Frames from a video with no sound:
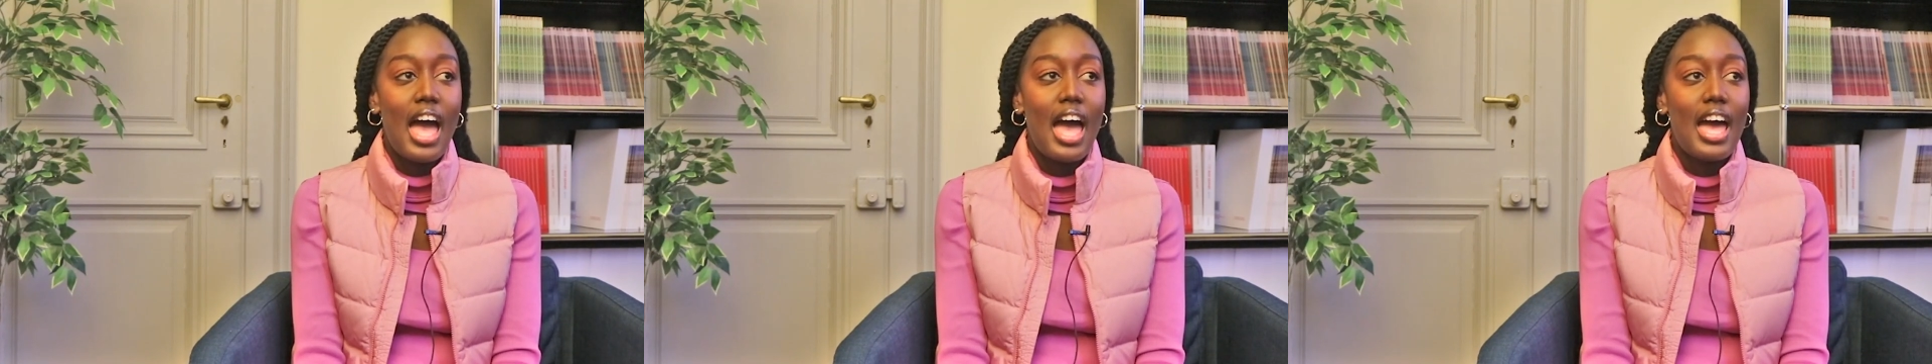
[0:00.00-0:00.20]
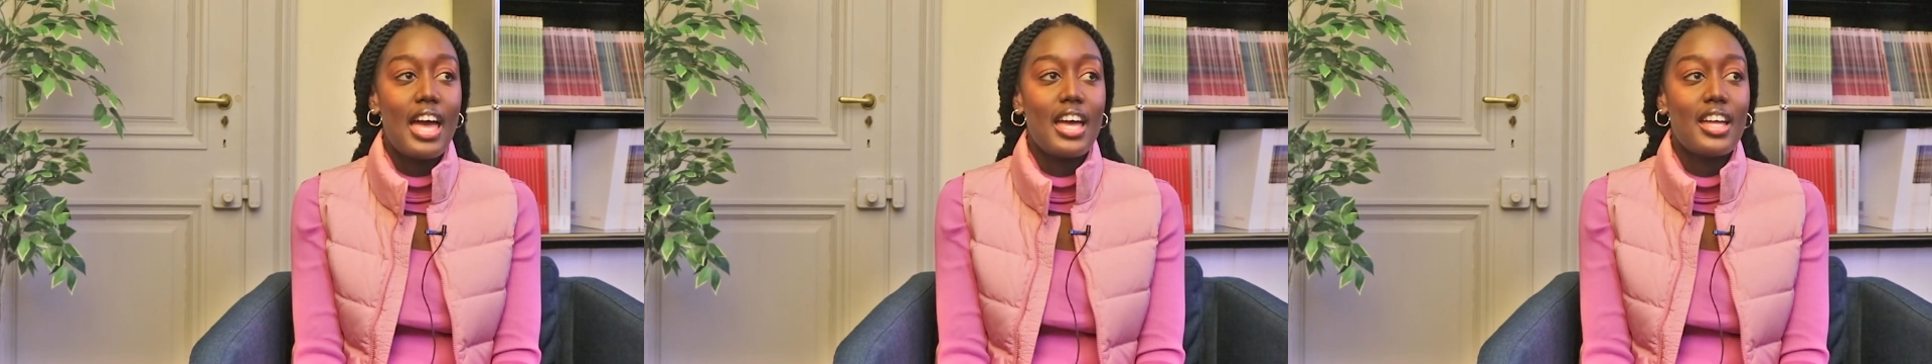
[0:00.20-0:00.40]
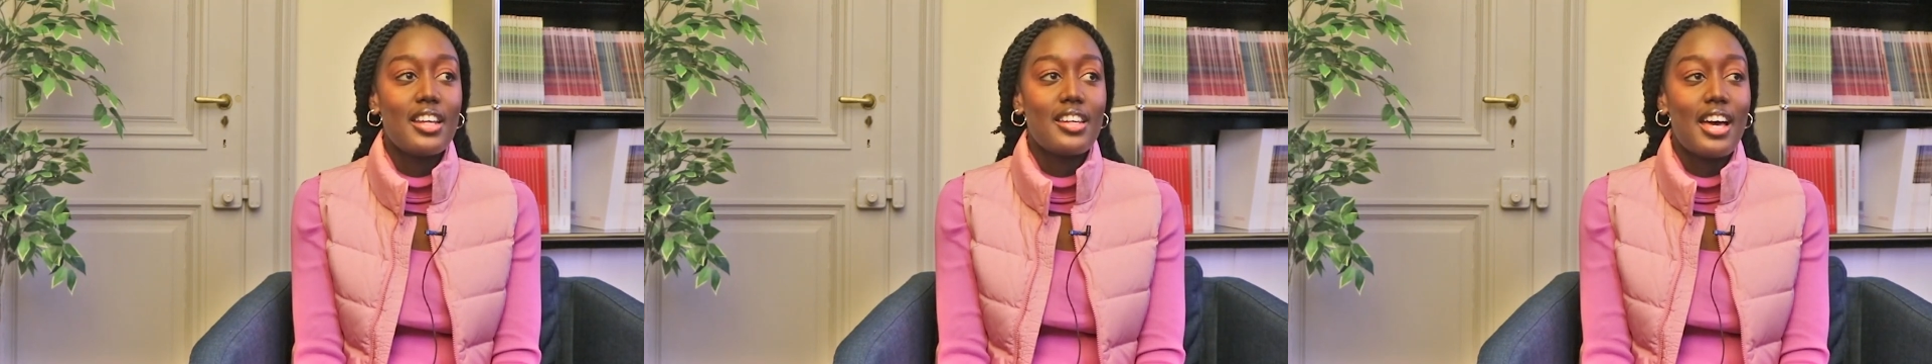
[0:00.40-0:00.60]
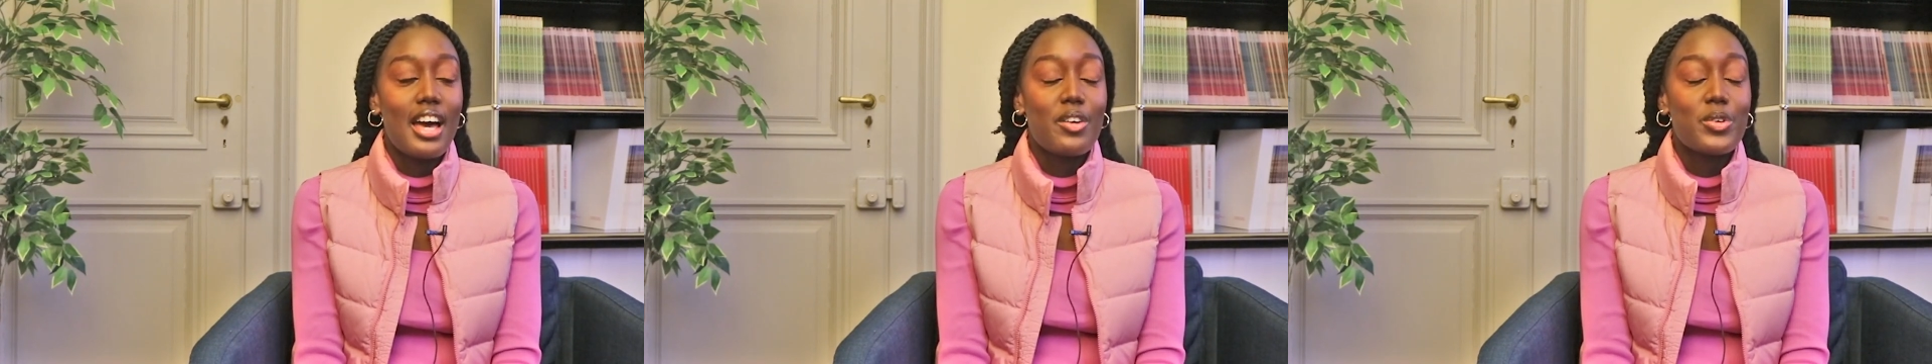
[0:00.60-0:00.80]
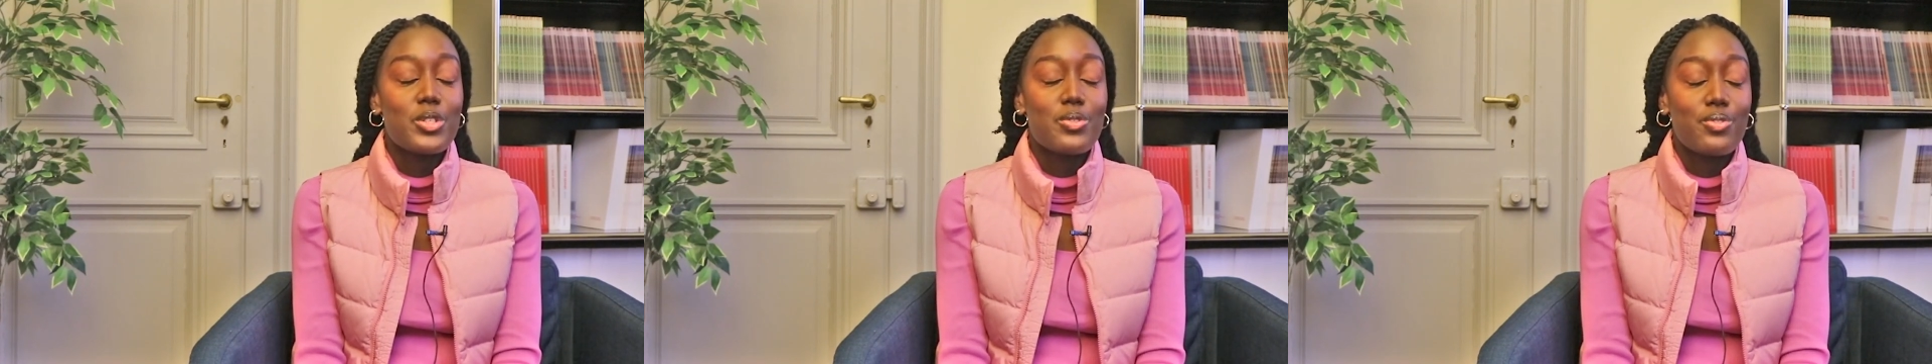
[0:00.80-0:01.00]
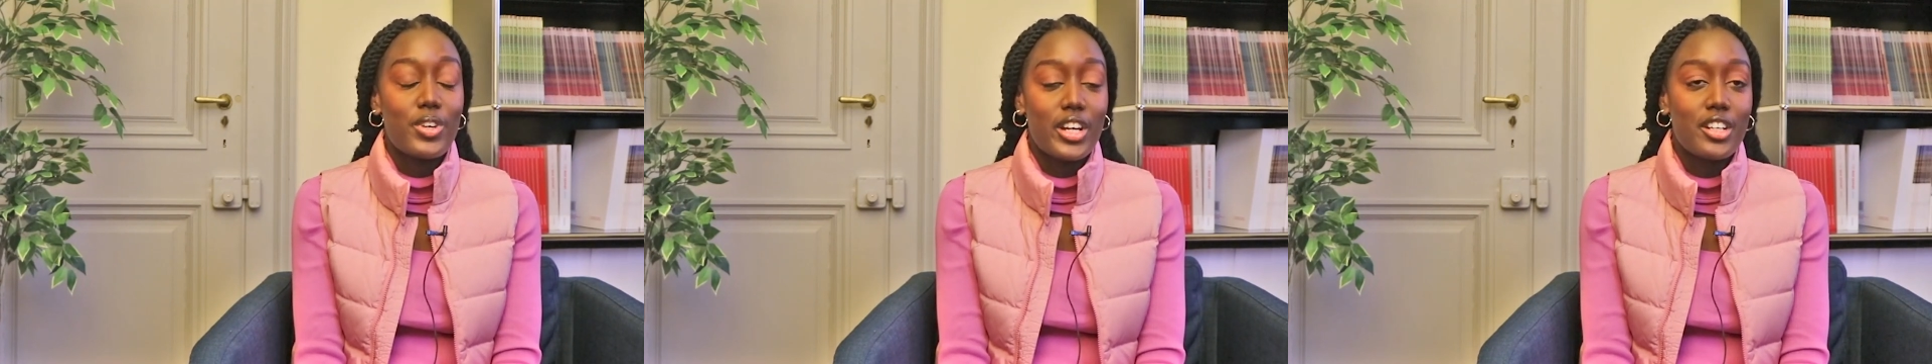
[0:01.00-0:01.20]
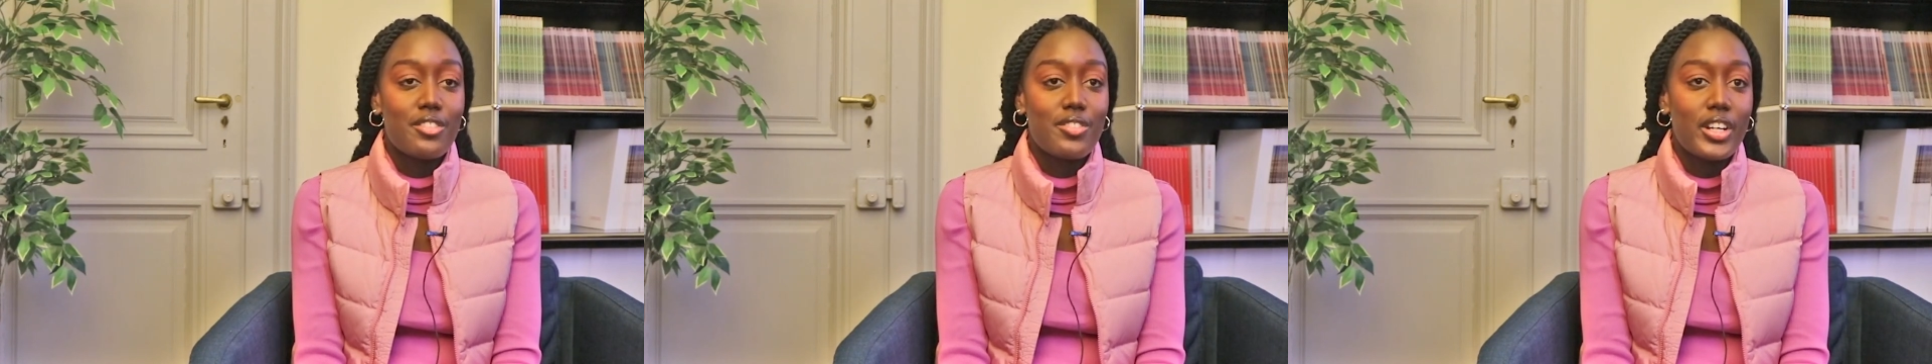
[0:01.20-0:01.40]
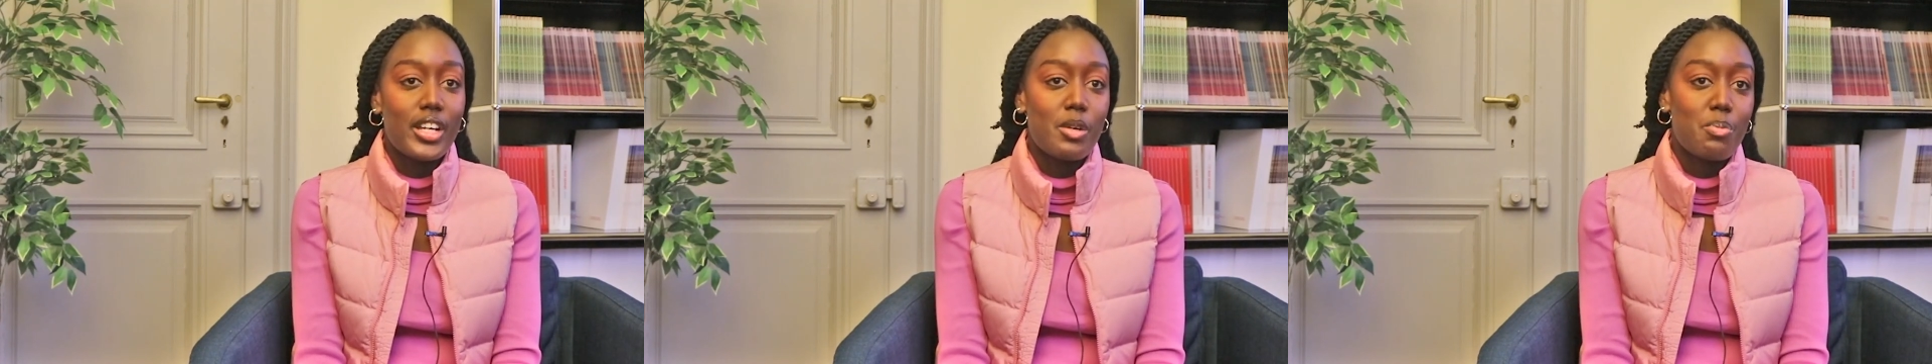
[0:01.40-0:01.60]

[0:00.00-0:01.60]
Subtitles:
and I was very, very